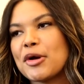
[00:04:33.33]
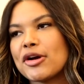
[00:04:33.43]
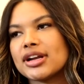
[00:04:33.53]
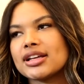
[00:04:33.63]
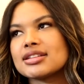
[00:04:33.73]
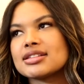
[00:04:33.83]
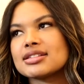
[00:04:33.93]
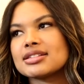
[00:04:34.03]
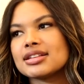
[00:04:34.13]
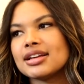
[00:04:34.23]

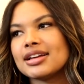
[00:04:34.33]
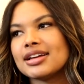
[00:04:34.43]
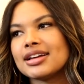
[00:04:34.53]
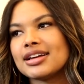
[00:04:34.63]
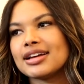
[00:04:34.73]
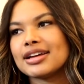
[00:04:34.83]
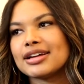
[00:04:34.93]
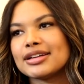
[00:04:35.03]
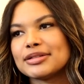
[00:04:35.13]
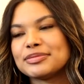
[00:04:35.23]
artists
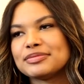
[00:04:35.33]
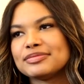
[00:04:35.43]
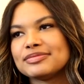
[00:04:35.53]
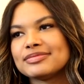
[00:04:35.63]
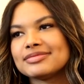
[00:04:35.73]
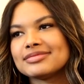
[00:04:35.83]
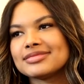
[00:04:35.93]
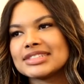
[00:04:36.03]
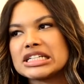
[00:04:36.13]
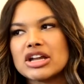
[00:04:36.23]

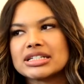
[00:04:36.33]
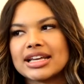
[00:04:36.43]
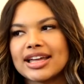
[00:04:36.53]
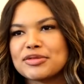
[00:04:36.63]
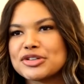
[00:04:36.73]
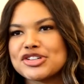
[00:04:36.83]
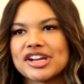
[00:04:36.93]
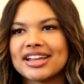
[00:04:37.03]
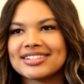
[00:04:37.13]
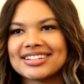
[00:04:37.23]
um, to not take anyone's
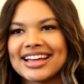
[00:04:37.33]
shit, I